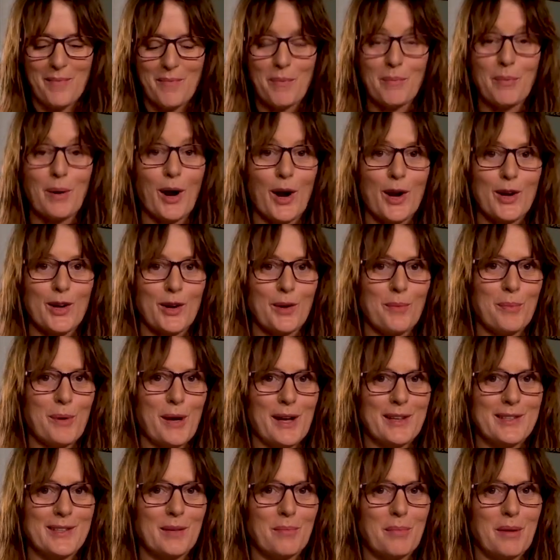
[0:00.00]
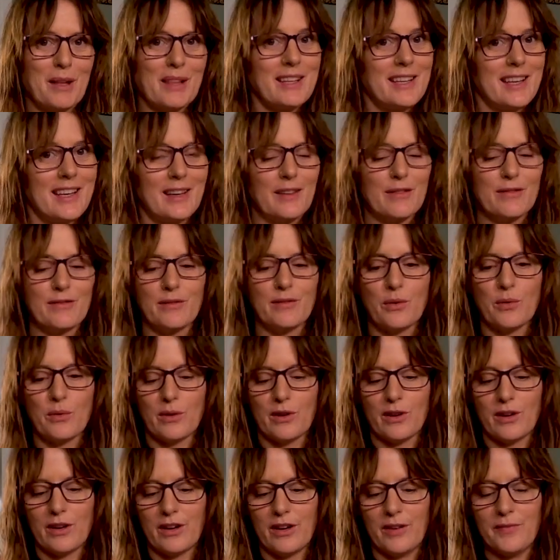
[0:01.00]
partner possibility
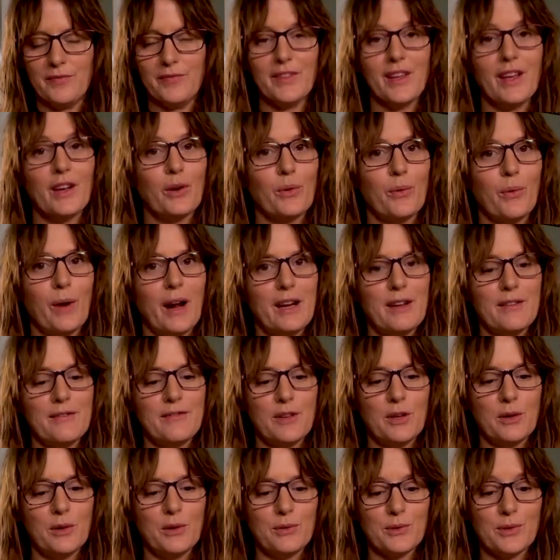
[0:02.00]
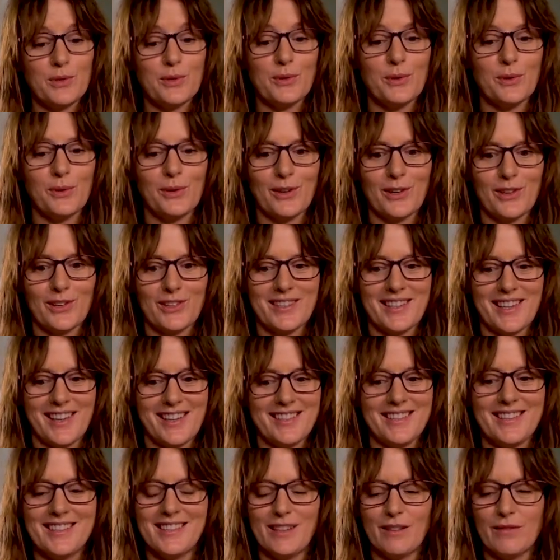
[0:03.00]
for quite a few suitors
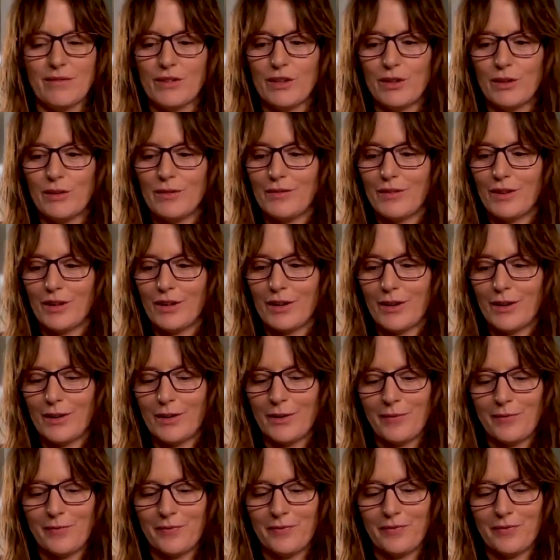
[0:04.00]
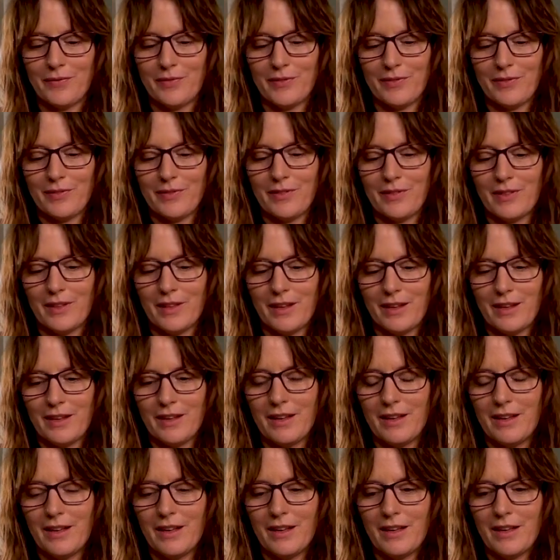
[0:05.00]
I see for you, Virgo.
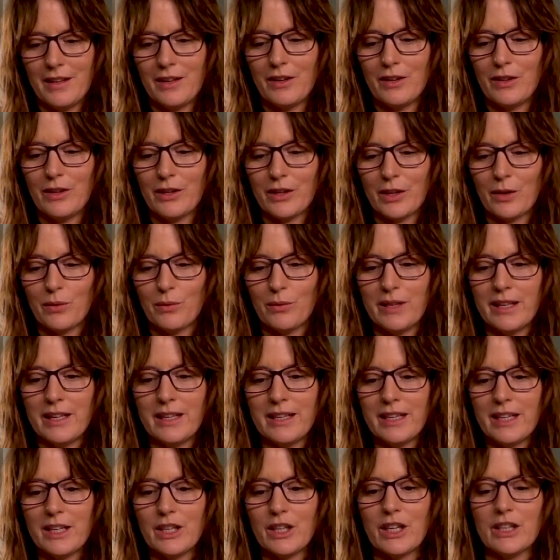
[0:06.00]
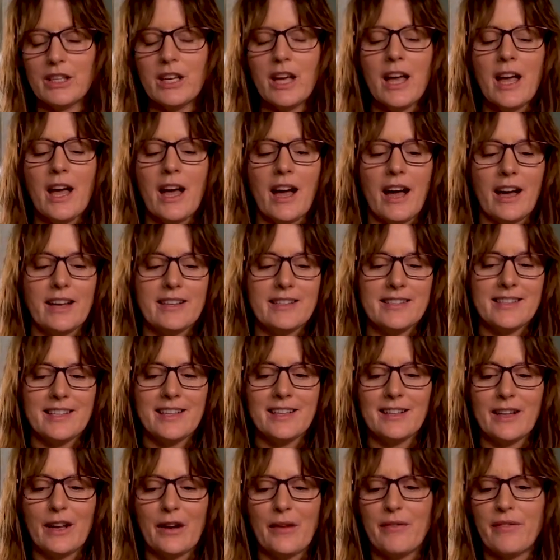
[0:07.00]
You're looking really good. I see
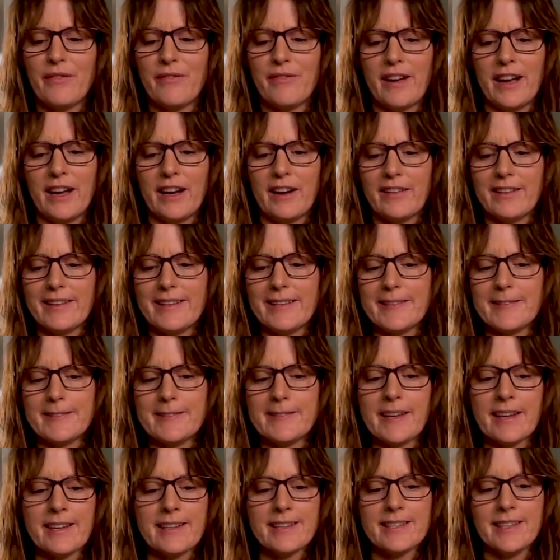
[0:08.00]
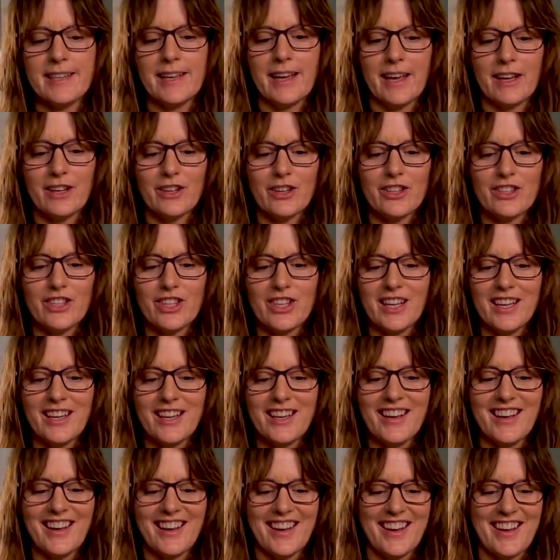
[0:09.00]
a lot of fiery, sexy
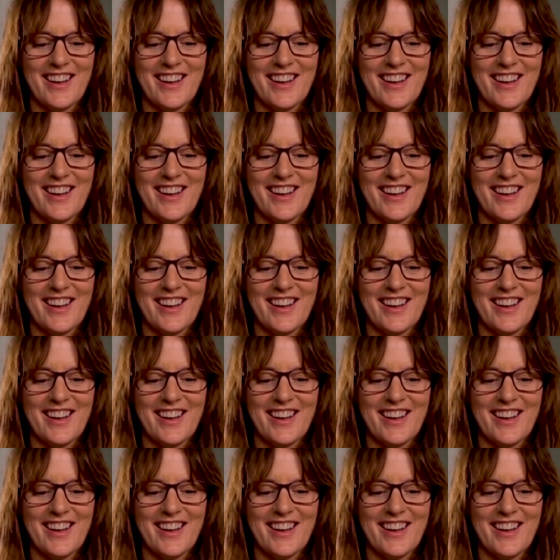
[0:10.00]
energy.